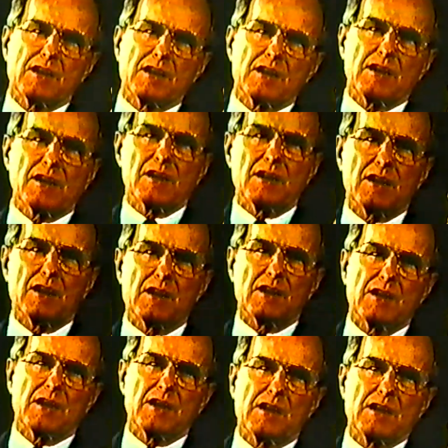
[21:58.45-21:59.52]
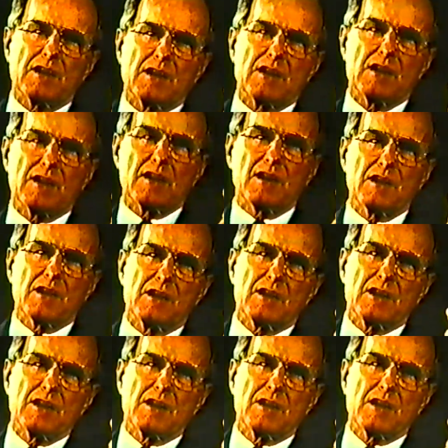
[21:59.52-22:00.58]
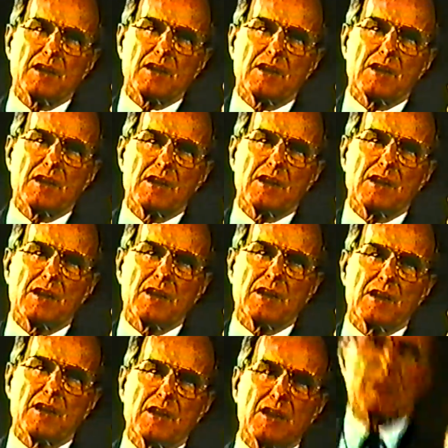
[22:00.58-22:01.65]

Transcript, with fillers: statement, but I think something he'd like to do.